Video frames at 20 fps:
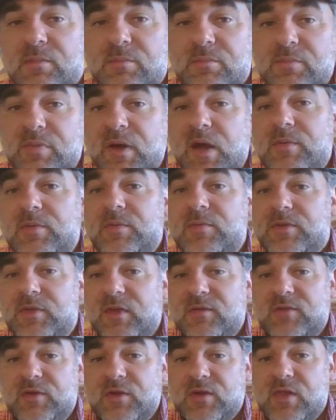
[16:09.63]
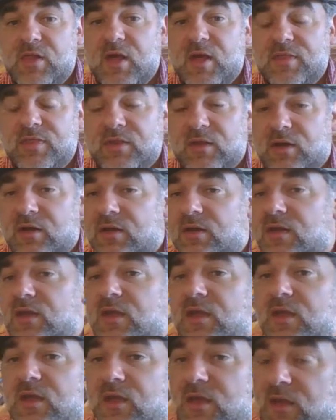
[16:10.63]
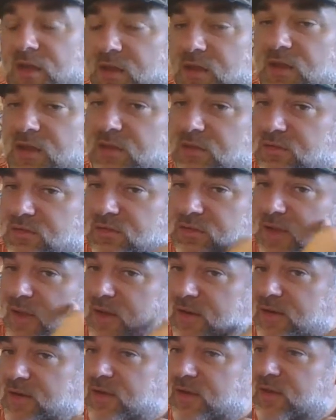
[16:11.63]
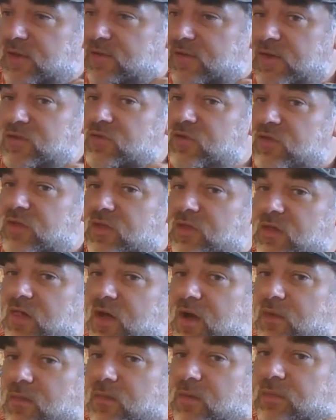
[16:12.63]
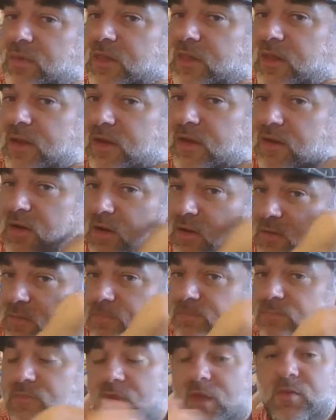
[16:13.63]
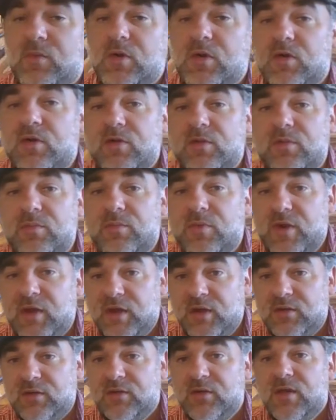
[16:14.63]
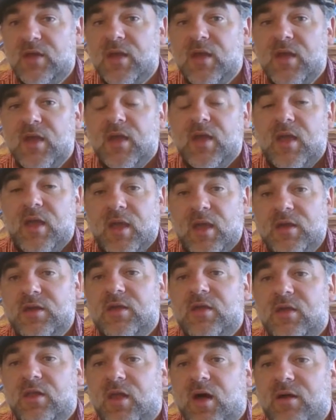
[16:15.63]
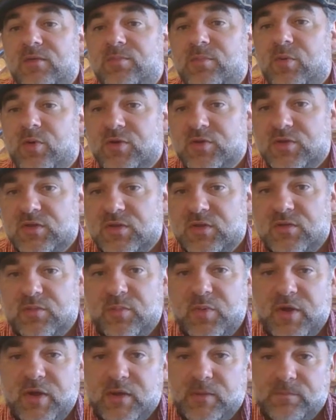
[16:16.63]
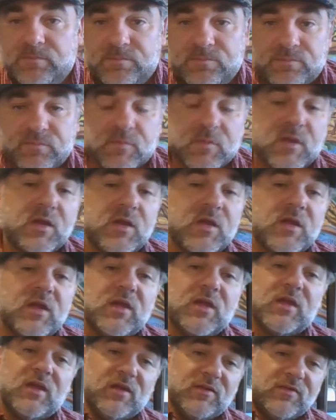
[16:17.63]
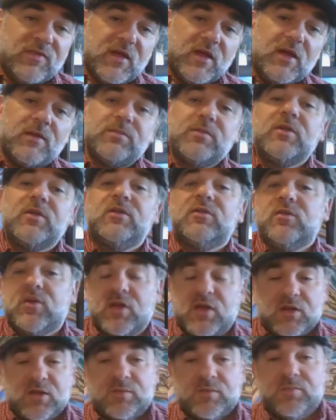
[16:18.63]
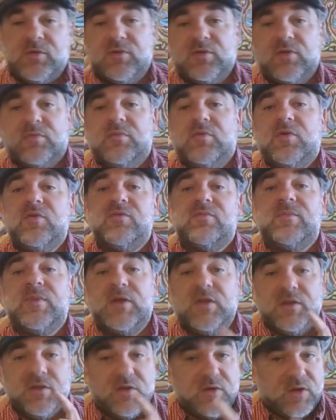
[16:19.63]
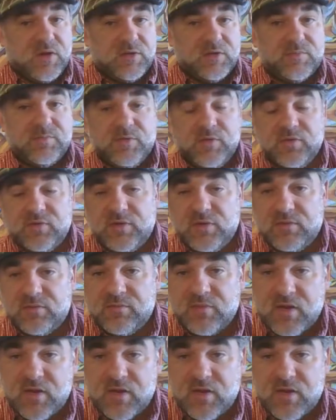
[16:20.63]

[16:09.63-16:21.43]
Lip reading: Problem with having a clot there is that eventually the clot will be let go and will go to the brain and kill off portions of the brain. If that happens, you can end up losing movement, you can end up losing